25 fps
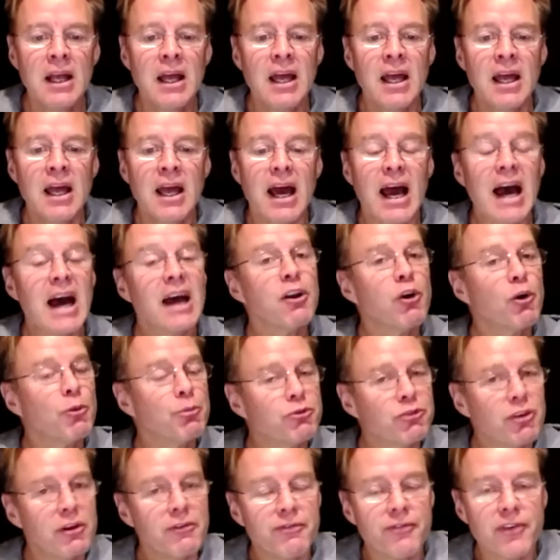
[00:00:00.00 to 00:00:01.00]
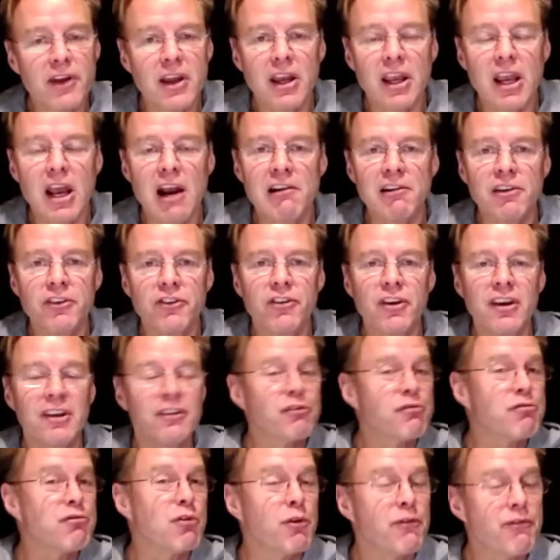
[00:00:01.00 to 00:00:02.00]
And obviously fiat currencies, through
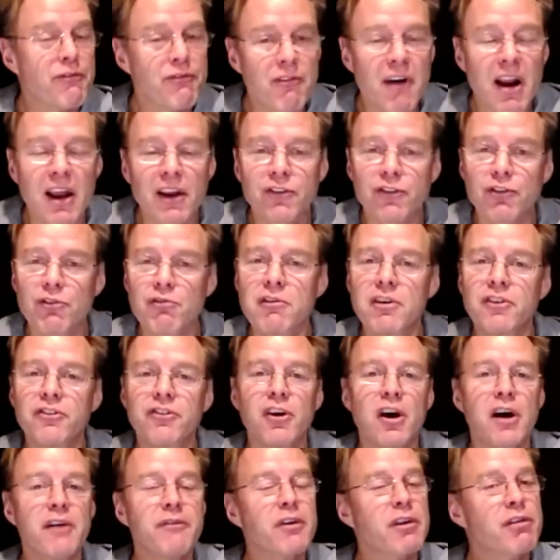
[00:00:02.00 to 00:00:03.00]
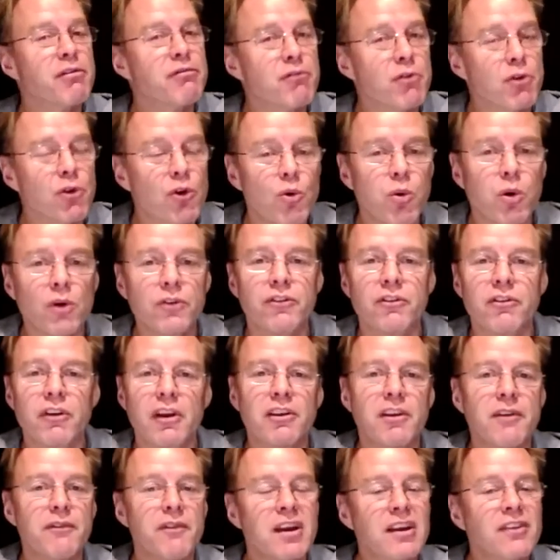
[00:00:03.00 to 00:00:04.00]
fractional reserving, through quantitative
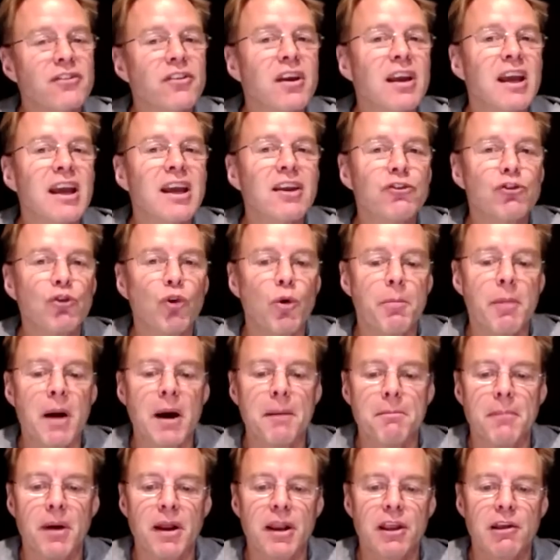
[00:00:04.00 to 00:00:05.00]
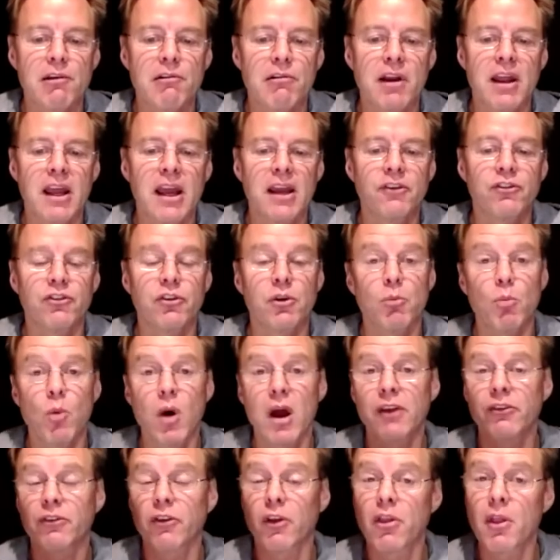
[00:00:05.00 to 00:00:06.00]
easing, it's all about money creation. Whereas in
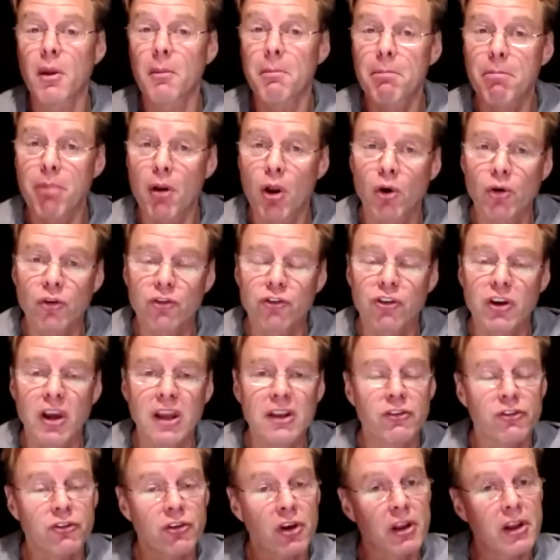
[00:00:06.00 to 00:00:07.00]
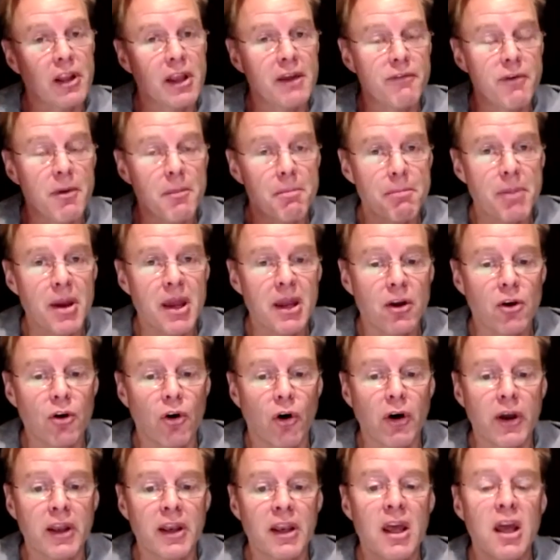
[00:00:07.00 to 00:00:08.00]
the blockchain, certainly for Bitcoin,
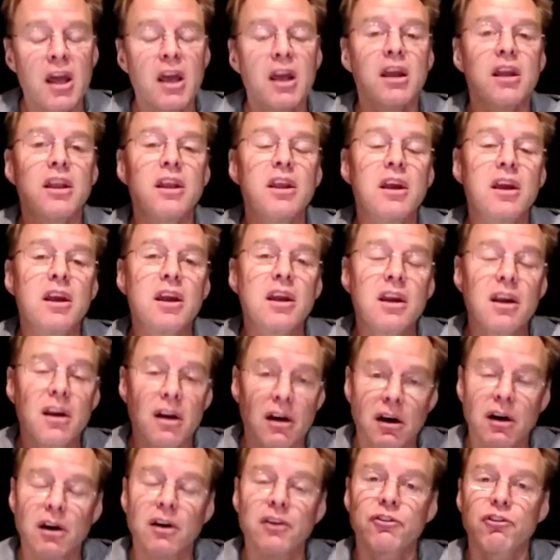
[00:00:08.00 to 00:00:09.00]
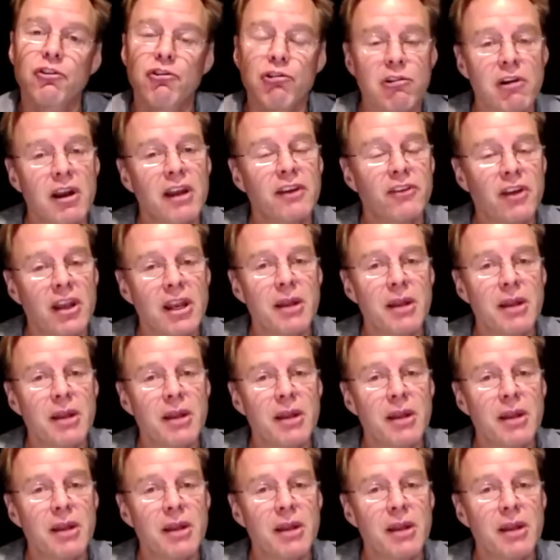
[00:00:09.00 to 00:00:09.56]
you can't create any more